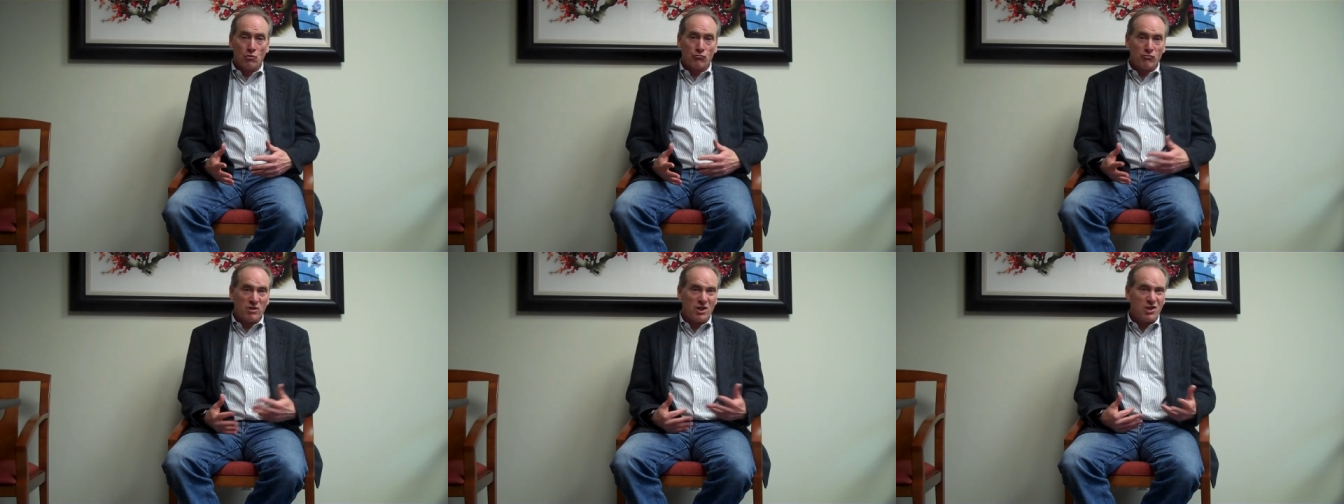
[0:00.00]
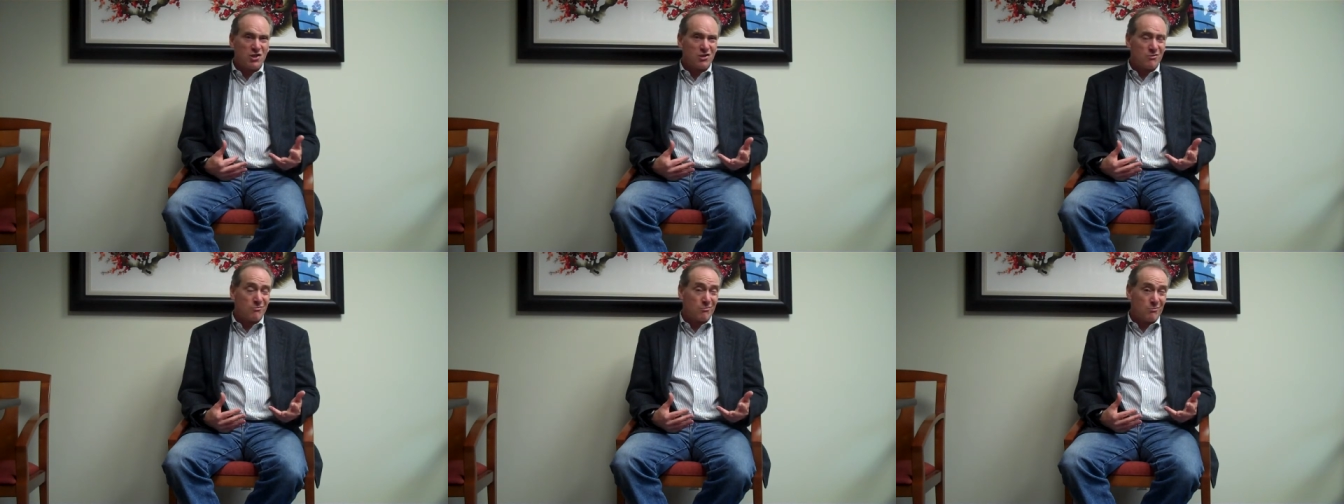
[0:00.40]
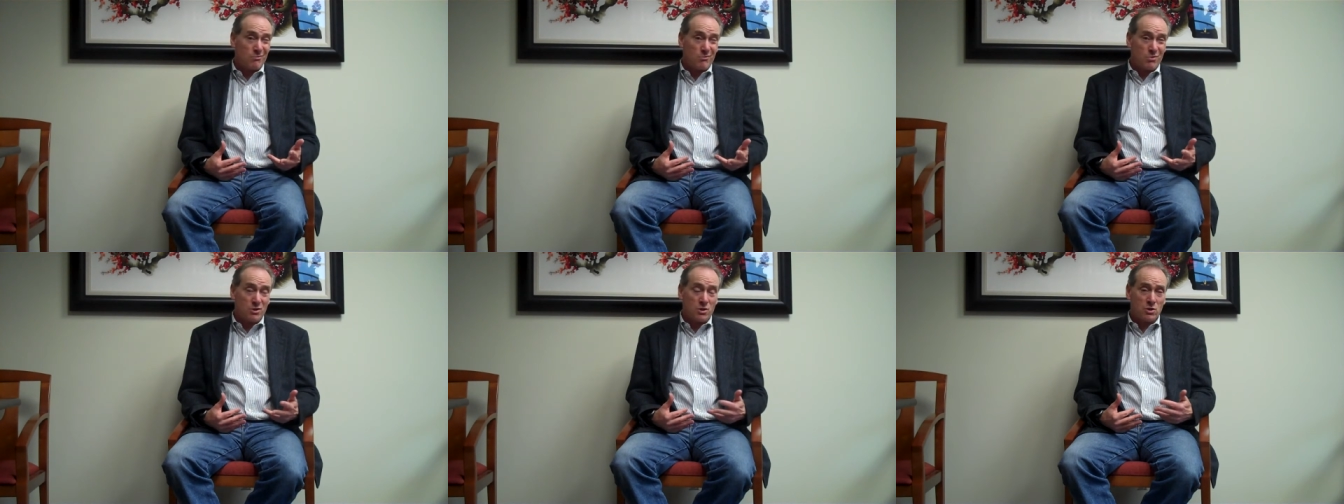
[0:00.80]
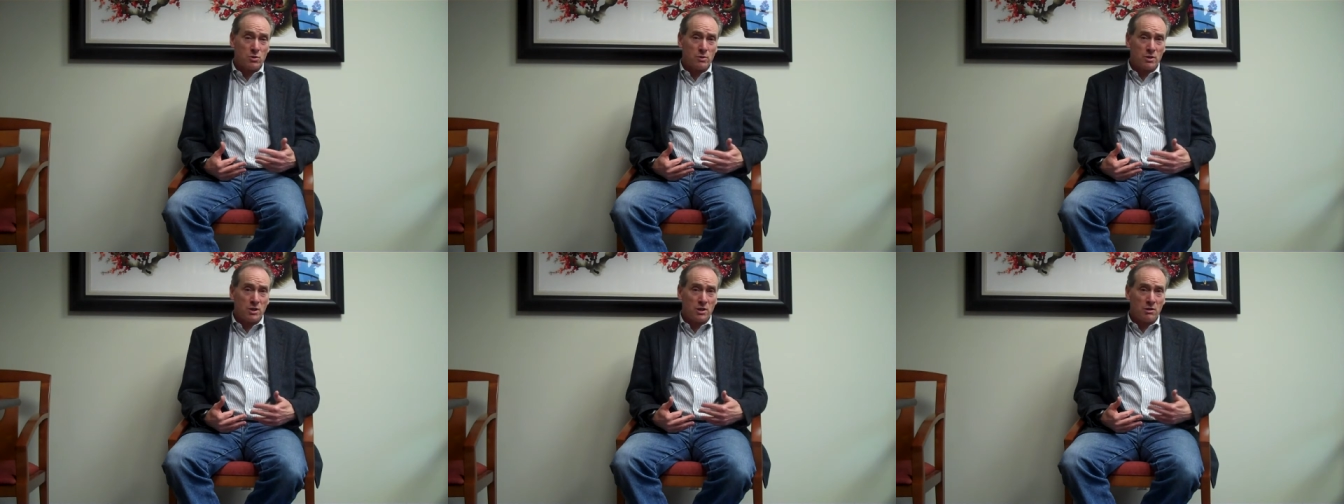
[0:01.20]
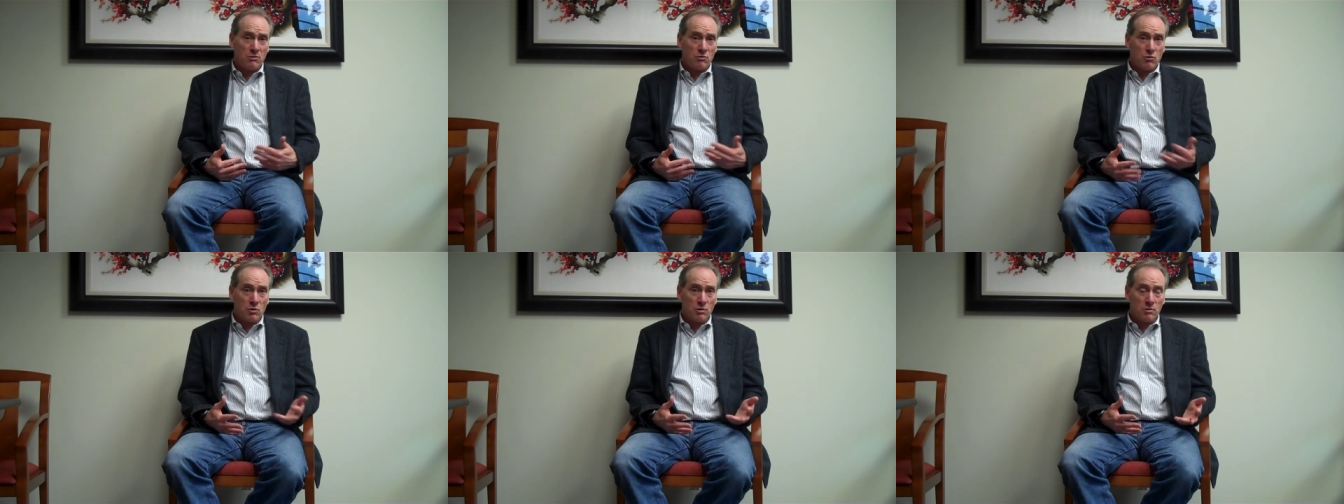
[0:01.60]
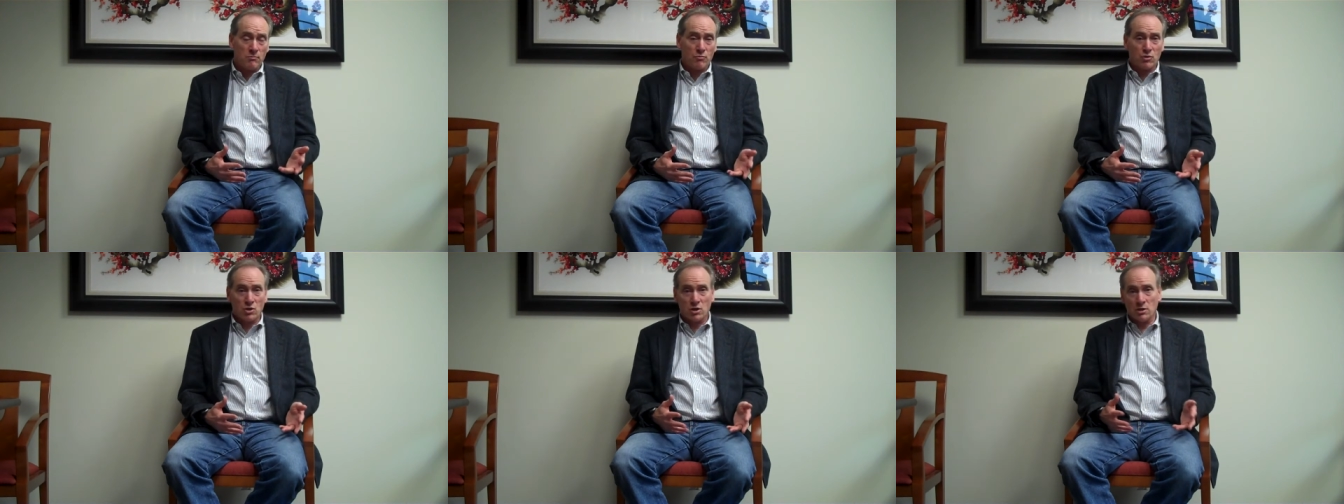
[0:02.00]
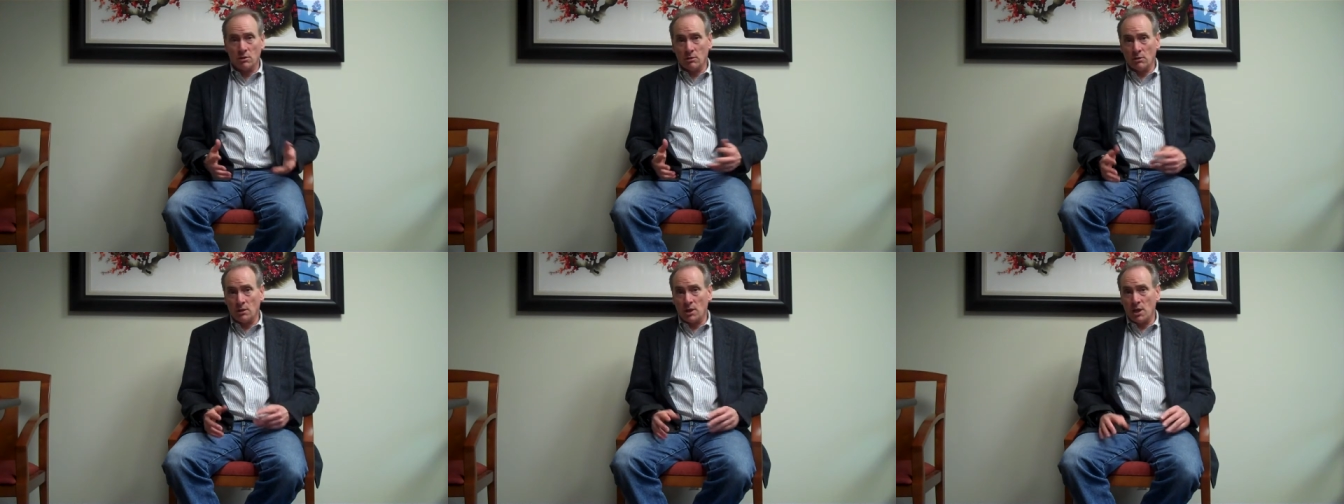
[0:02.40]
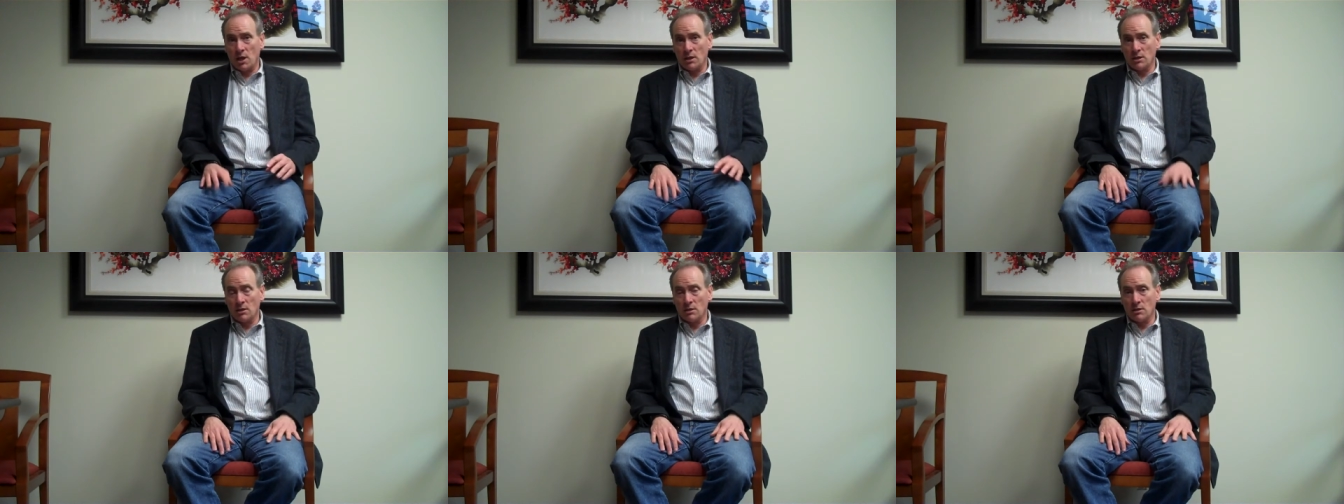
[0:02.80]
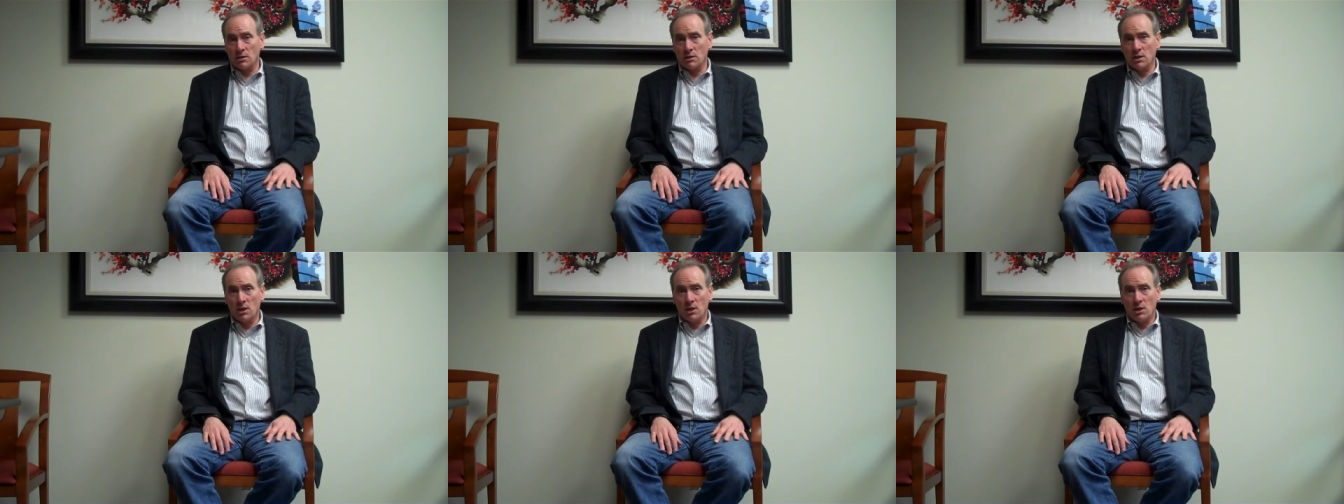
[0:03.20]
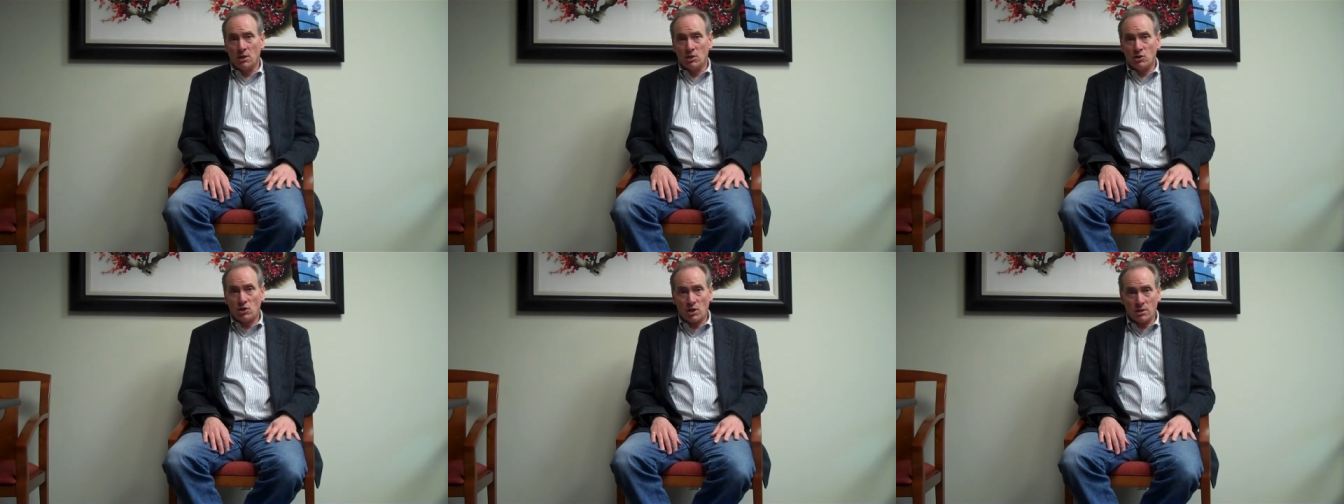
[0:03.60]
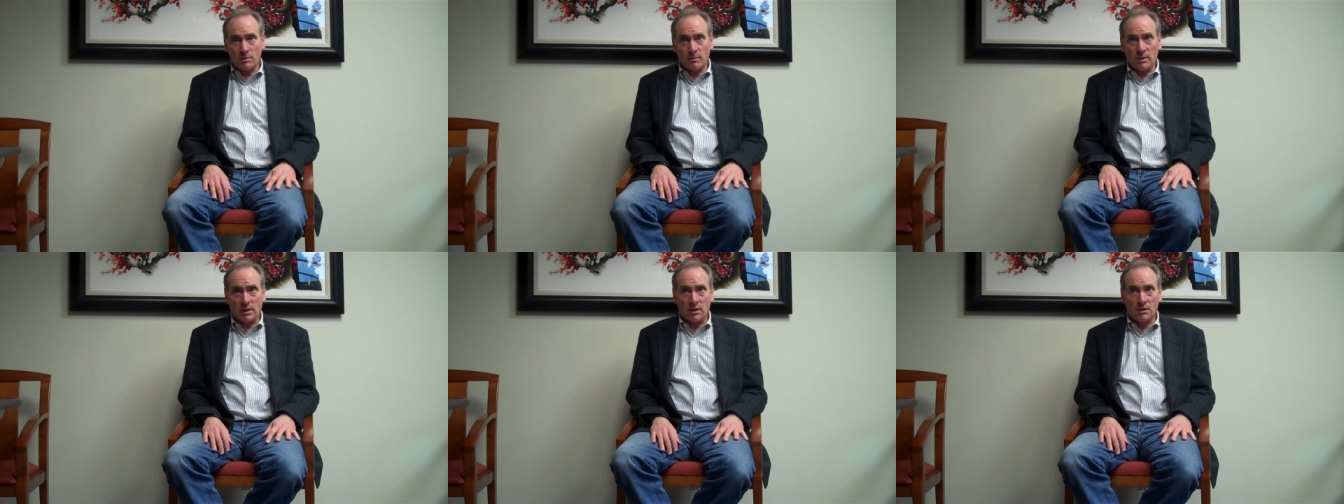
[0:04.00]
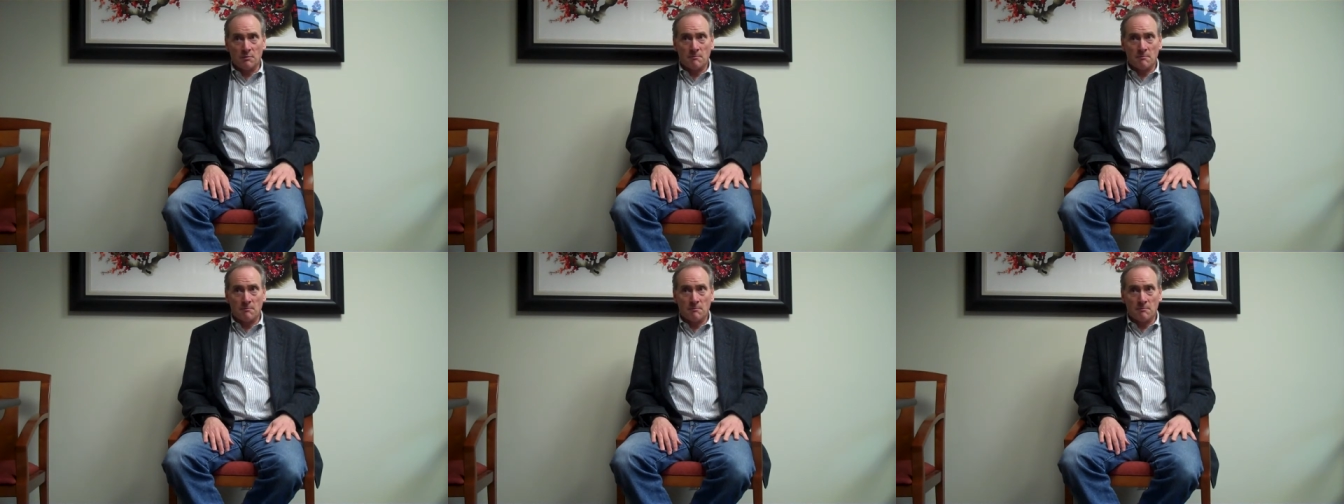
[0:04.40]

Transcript: region between northern Brazil and the Chesapeake.